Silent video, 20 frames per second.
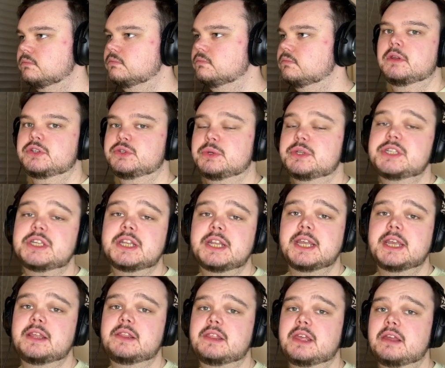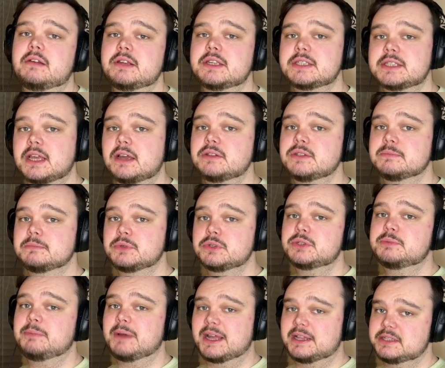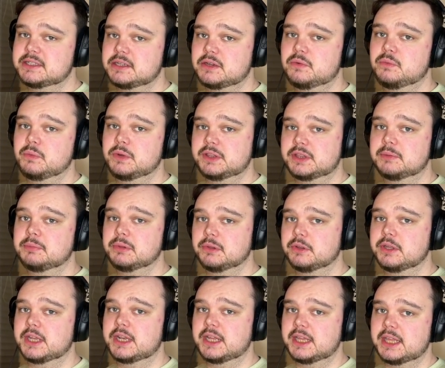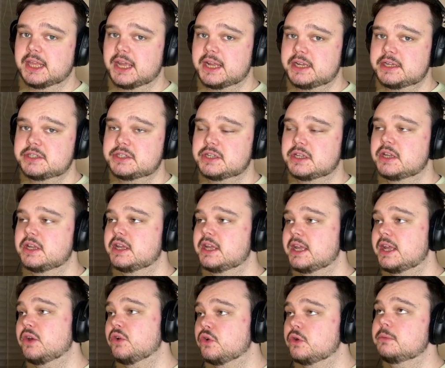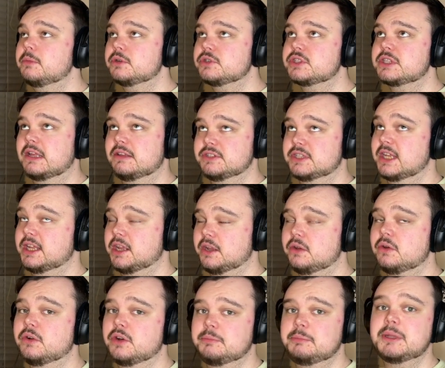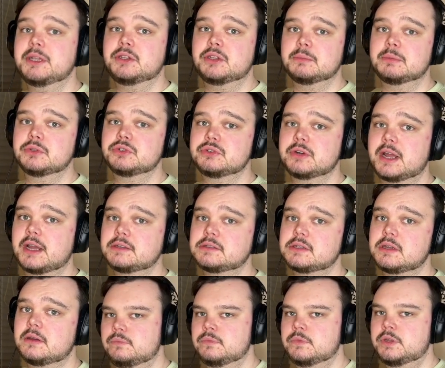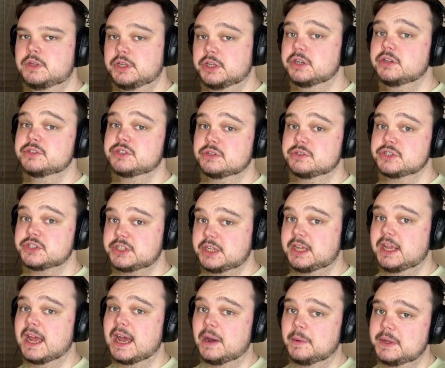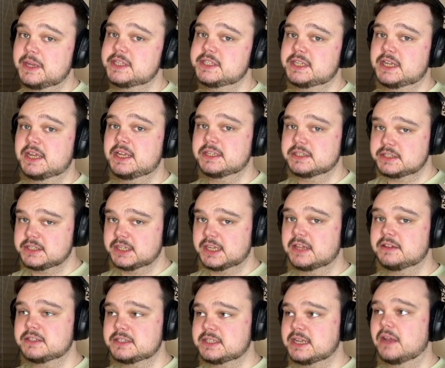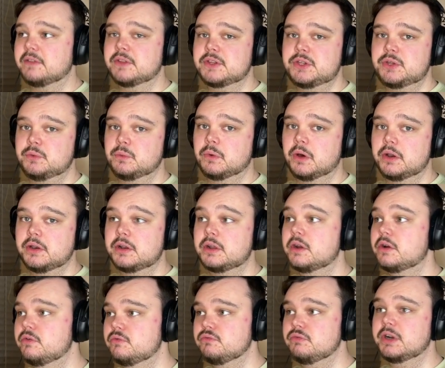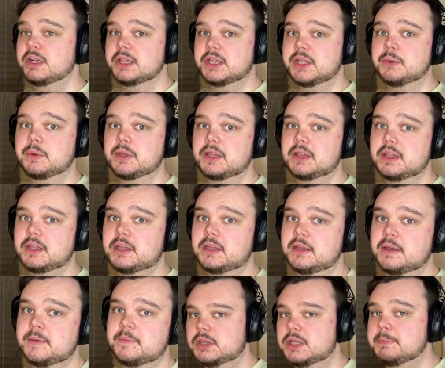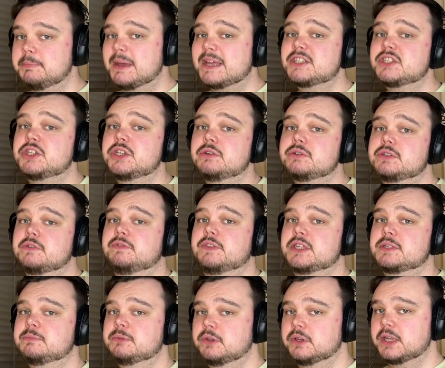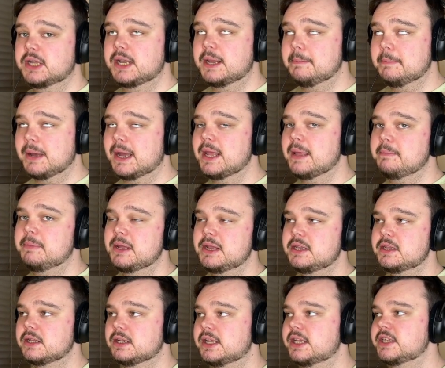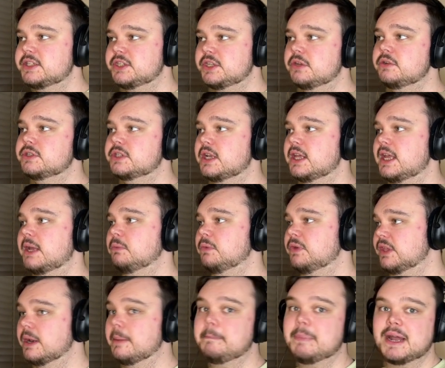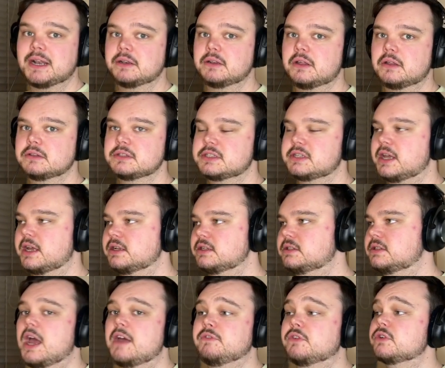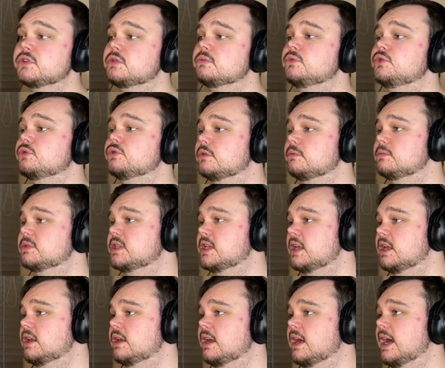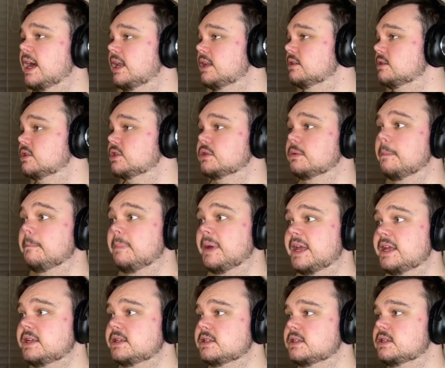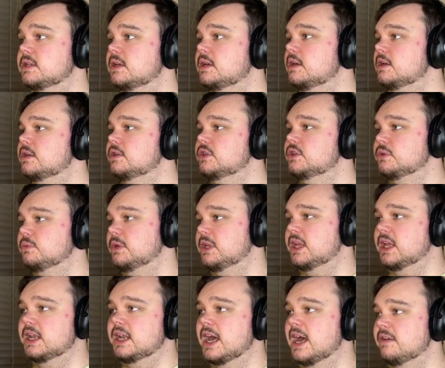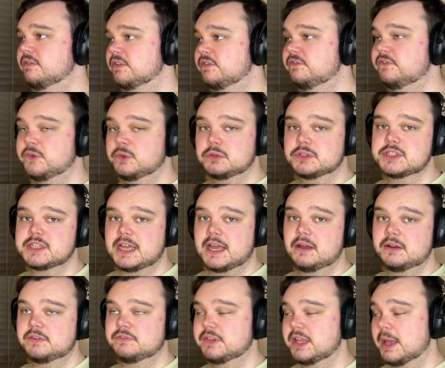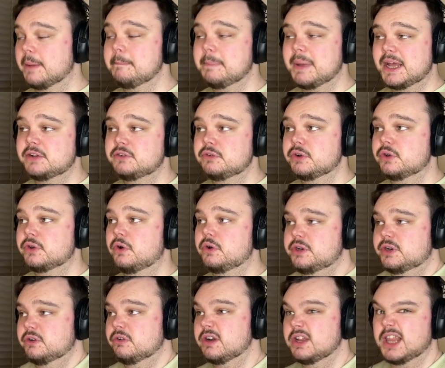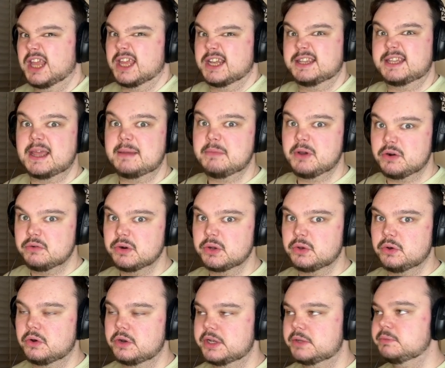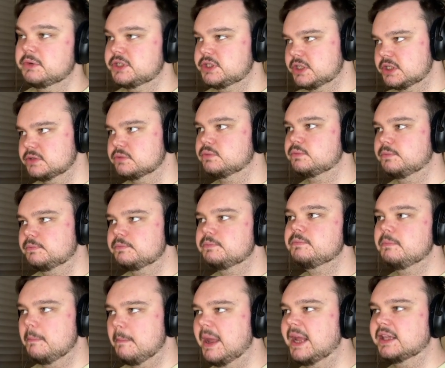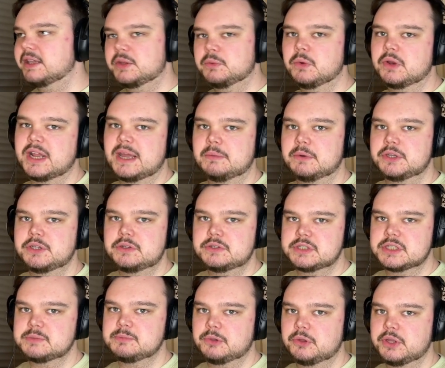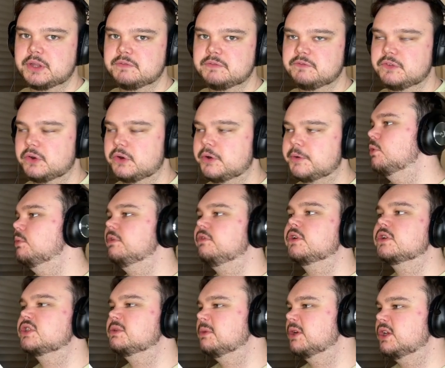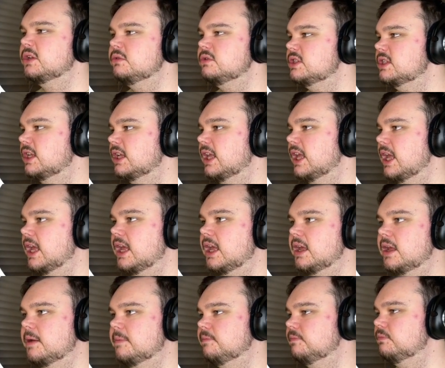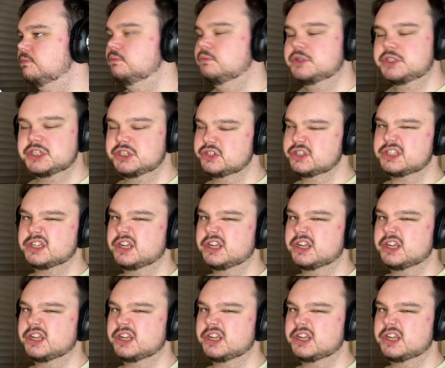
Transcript: So as you can hear there, it sounds much better with the plugin engaged. It almost sounds like it could have been double tracked. You can also see how easy it is to get the sound that you want really quickly. The best use of this plugin, in my opinion, is using it within a band context. I've got some drums here and some bass so that we can have a full sound of like a band recording or like a demo recording, which is mainly what I would use this plugin for. We've got some acoustic here, which is just an